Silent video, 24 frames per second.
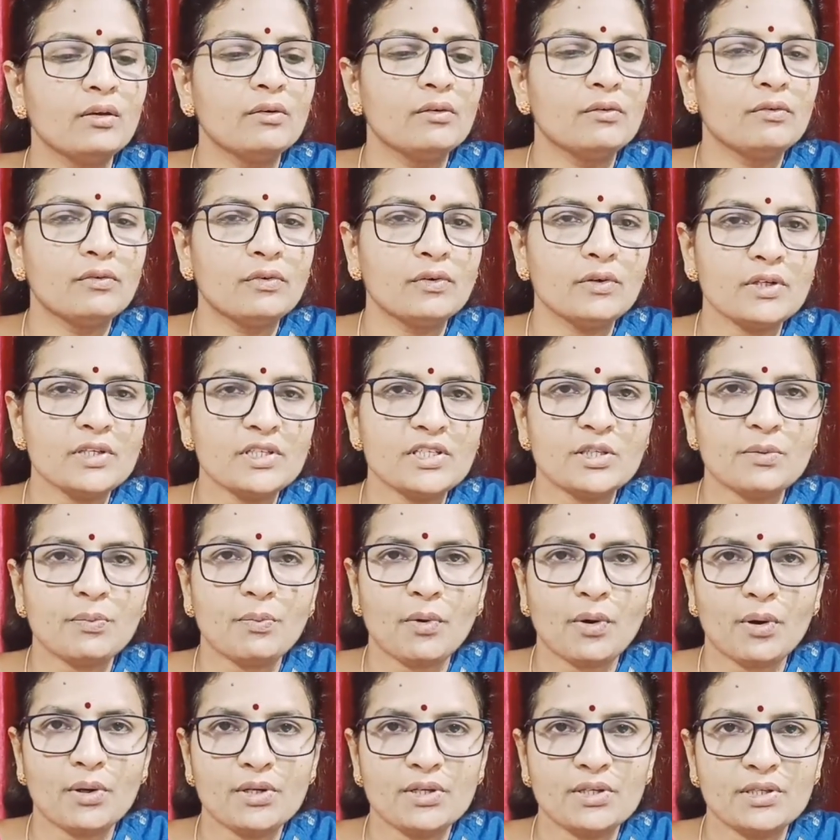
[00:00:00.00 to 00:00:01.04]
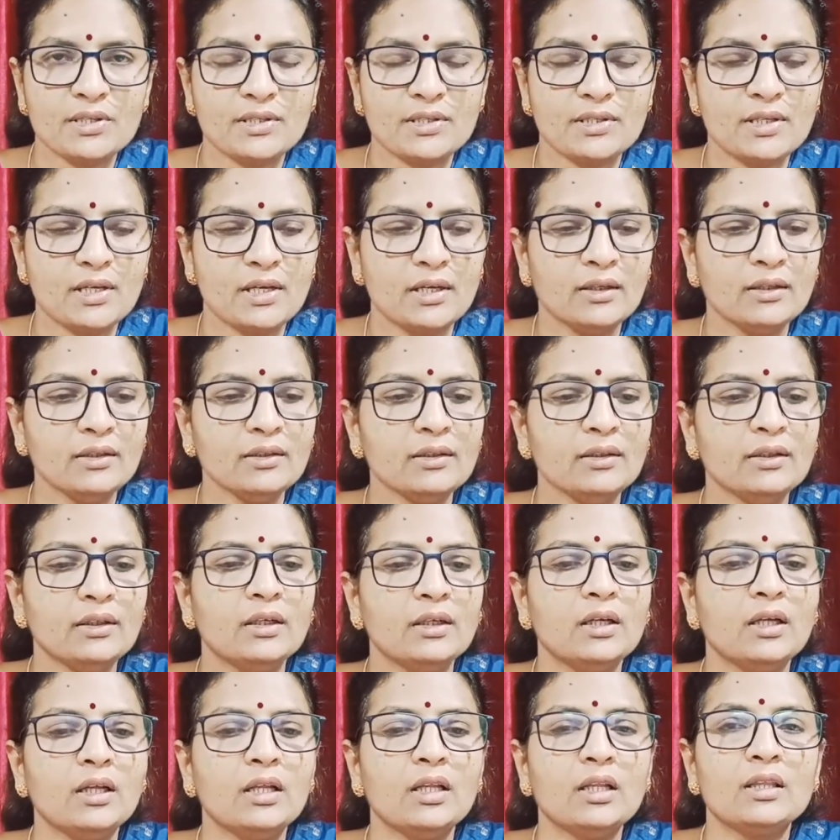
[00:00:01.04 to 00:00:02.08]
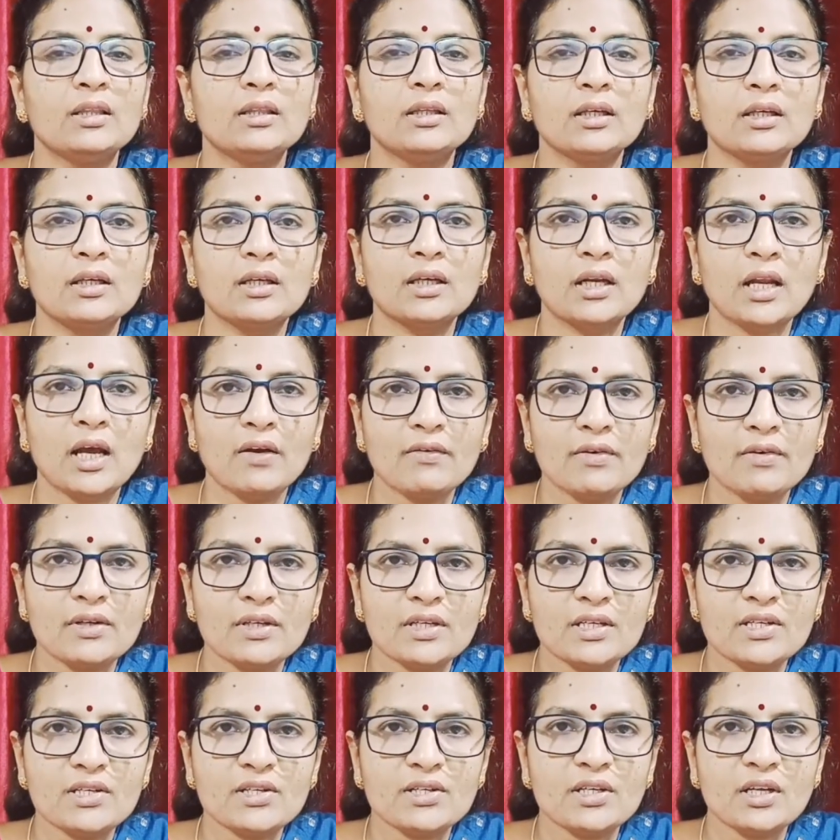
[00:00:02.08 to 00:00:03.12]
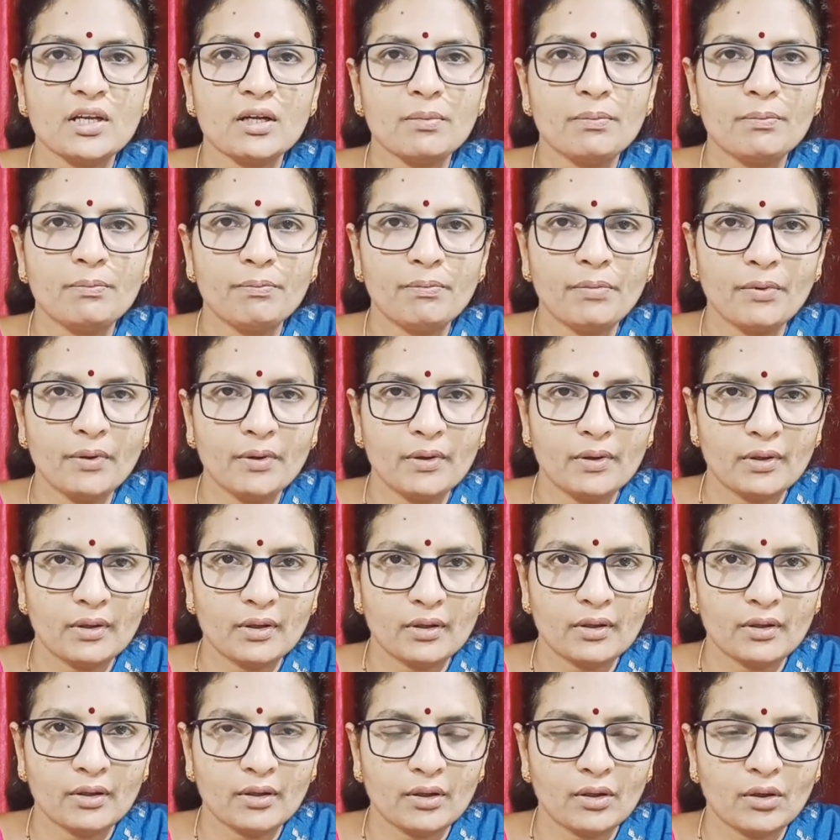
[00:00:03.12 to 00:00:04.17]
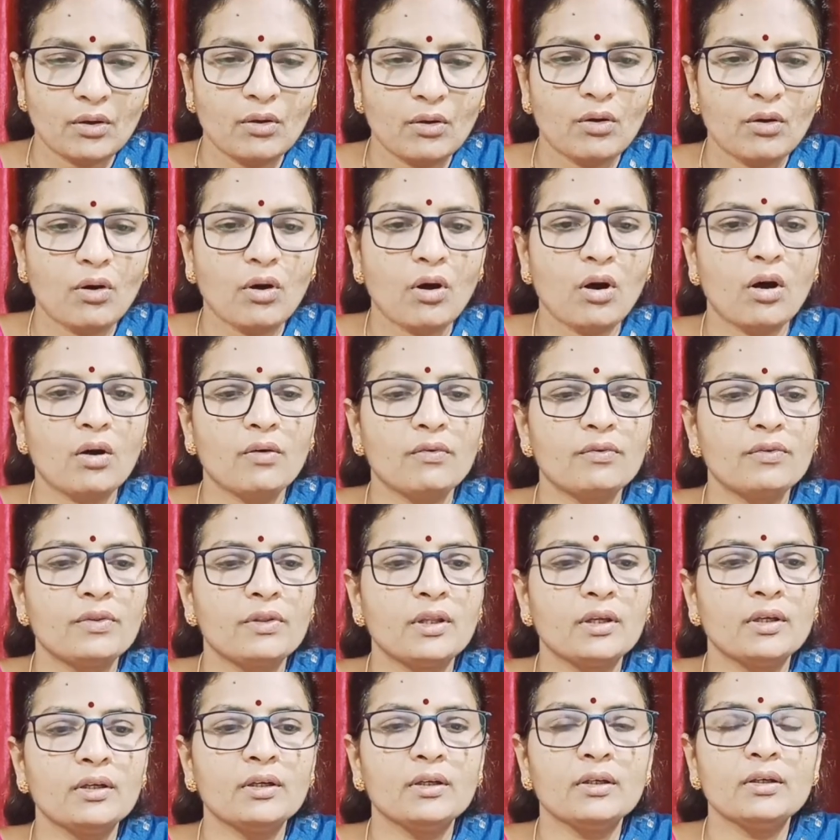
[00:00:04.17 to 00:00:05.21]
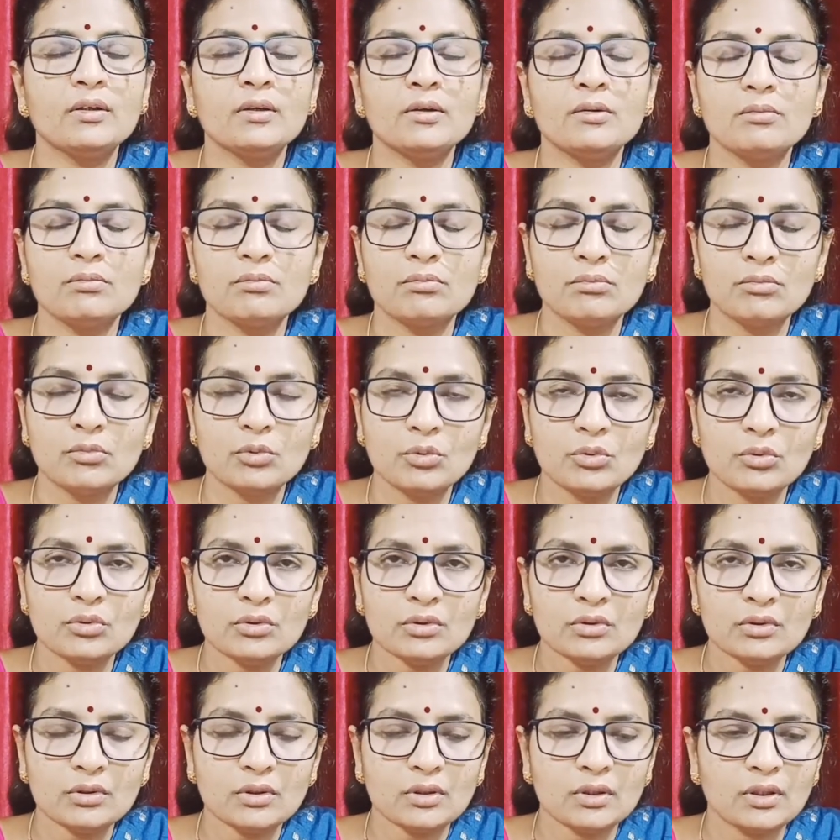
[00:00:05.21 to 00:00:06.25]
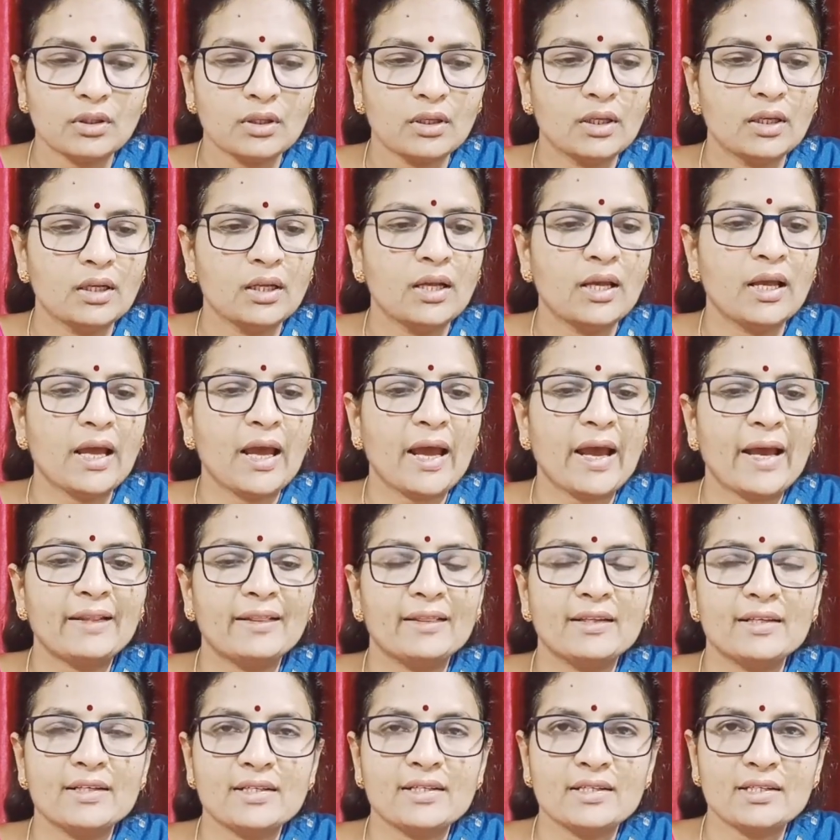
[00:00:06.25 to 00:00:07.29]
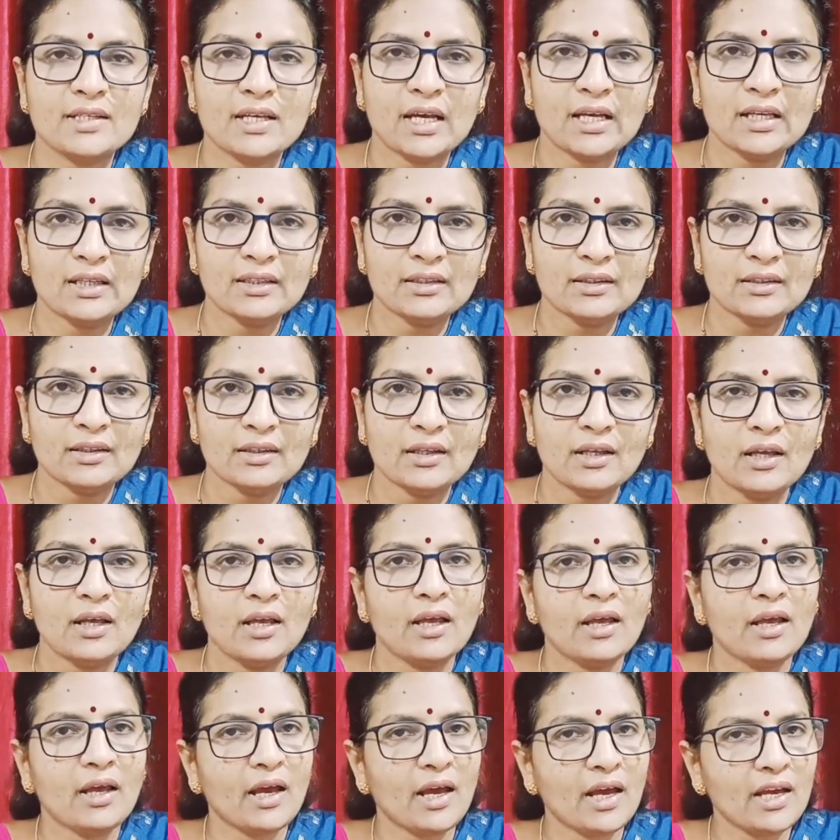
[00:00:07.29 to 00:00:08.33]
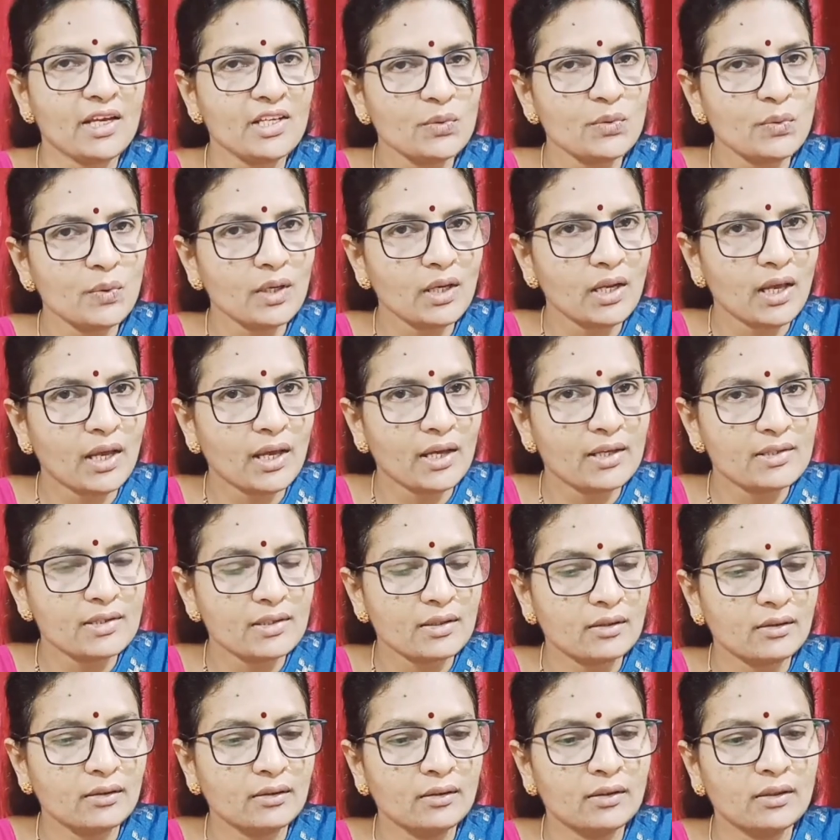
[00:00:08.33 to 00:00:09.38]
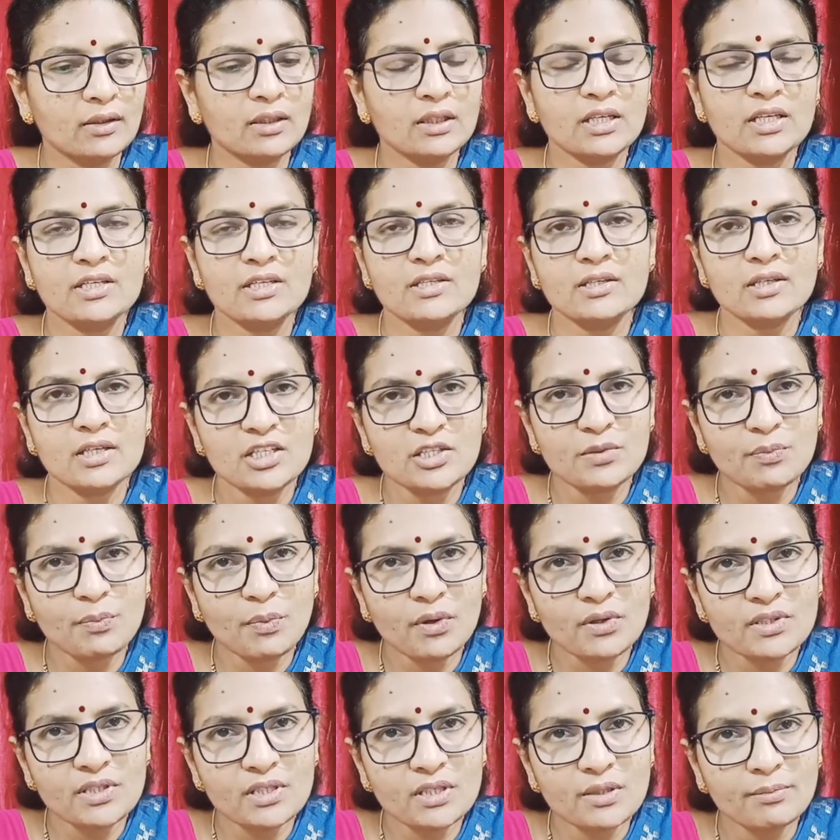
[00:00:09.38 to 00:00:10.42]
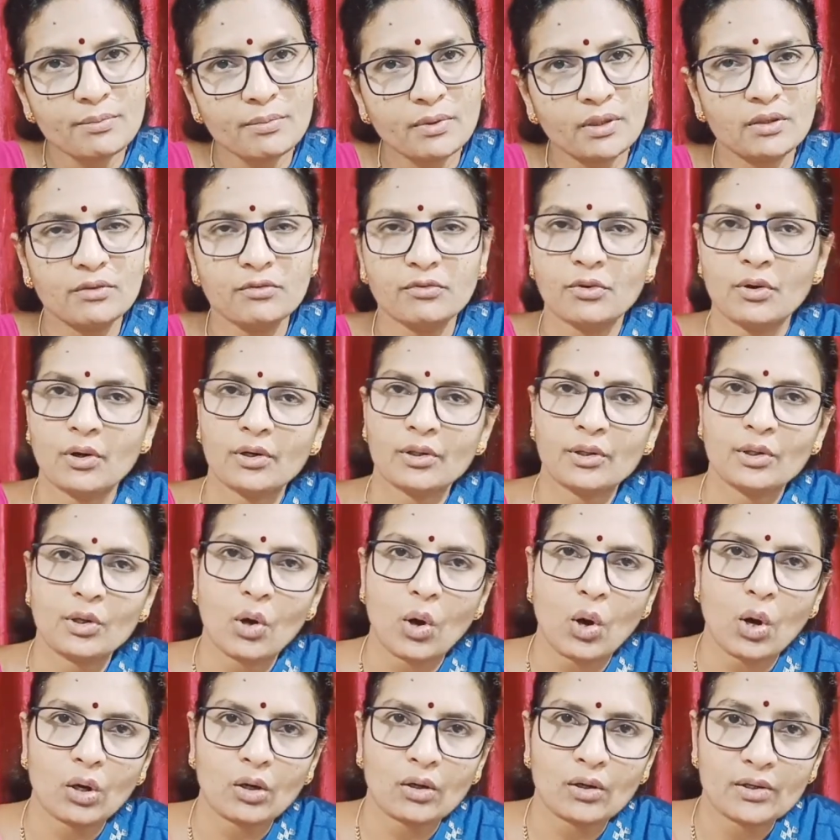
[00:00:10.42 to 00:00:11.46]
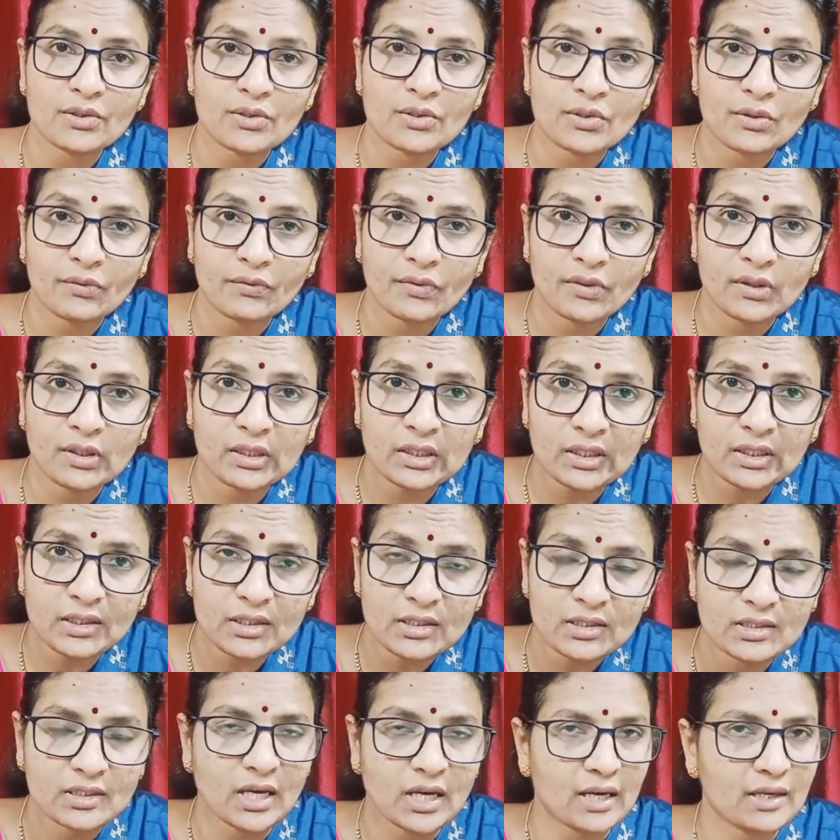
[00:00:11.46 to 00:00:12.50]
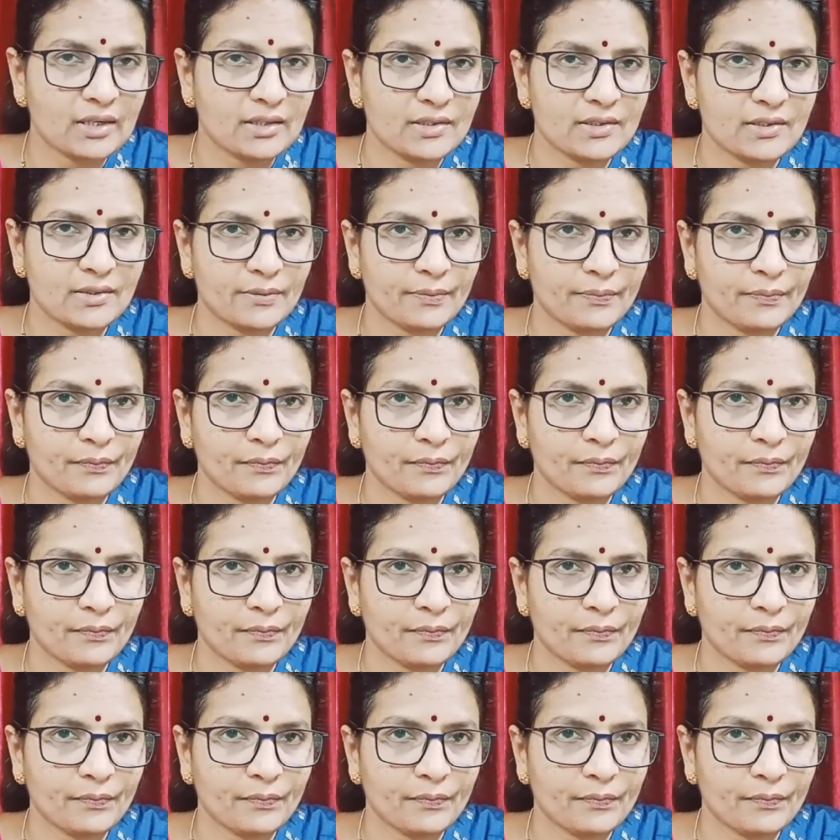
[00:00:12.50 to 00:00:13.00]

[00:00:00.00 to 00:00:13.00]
First point is there, the gravitational pull of the moon and the sun as well as earth is responsible for the occurrence of the tides.